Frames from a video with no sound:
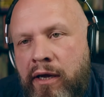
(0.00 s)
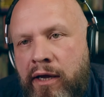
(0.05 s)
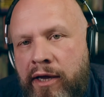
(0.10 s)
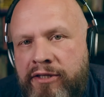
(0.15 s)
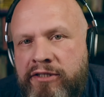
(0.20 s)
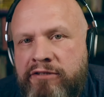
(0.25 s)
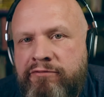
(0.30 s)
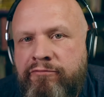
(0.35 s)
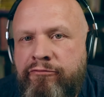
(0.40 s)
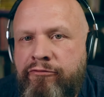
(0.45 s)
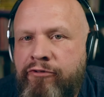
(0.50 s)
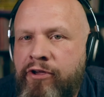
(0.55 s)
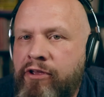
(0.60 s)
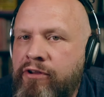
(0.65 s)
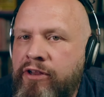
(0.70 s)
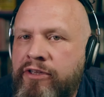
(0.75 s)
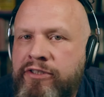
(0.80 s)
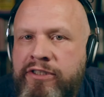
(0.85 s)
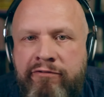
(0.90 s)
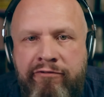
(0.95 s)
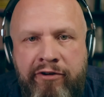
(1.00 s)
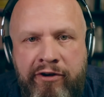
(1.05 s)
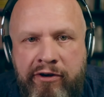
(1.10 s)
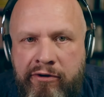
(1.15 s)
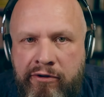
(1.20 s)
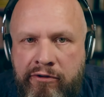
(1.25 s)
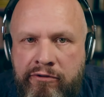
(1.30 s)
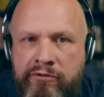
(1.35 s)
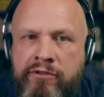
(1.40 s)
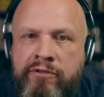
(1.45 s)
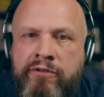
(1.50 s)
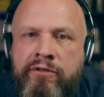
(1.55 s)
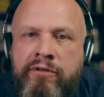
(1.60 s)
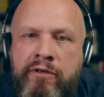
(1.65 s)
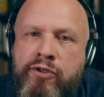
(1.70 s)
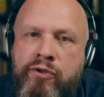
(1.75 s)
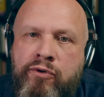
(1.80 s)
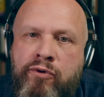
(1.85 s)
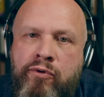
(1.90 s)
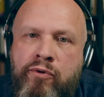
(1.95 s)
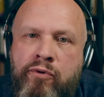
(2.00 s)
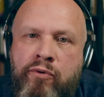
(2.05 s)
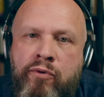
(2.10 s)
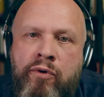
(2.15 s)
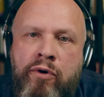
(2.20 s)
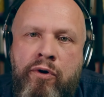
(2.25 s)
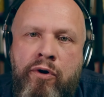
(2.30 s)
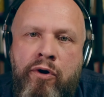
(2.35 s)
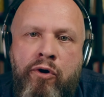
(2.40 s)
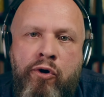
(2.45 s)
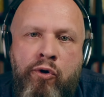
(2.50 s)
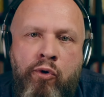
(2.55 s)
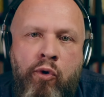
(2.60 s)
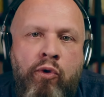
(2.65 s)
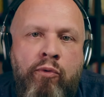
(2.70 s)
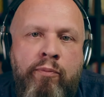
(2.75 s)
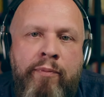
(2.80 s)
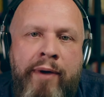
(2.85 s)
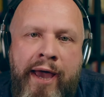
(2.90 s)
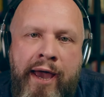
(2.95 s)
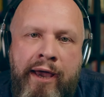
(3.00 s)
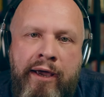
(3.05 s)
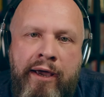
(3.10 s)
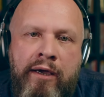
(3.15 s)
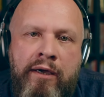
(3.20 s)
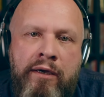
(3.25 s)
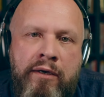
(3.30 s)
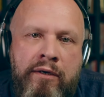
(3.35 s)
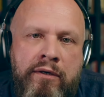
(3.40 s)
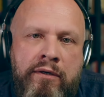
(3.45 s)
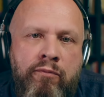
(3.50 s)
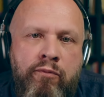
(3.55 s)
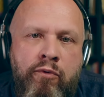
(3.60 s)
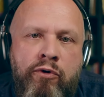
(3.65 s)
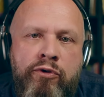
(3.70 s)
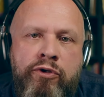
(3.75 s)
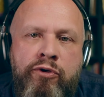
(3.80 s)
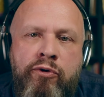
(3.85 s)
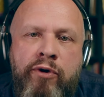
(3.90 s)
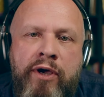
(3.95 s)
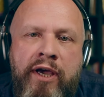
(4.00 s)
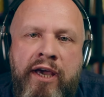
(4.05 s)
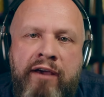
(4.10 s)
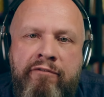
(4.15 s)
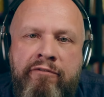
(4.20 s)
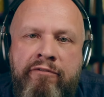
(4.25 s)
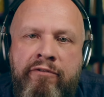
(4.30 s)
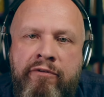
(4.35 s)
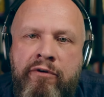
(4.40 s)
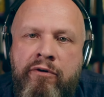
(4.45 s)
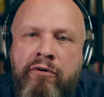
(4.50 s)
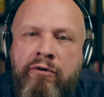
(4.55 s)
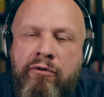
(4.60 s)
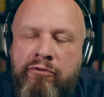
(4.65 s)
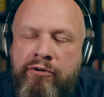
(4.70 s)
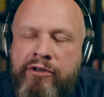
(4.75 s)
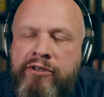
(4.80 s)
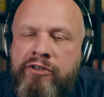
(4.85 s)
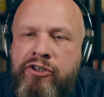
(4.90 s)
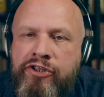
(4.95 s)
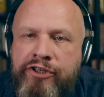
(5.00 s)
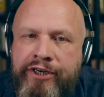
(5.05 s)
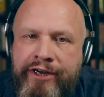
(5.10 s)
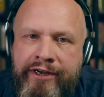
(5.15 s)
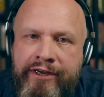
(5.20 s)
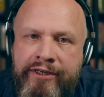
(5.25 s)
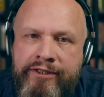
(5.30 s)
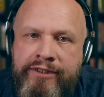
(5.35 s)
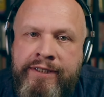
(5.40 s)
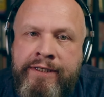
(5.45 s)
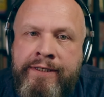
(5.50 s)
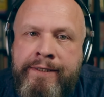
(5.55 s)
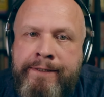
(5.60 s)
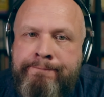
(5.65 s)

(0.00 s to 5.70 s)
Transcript: It's very difficult to roll back what you have already shared.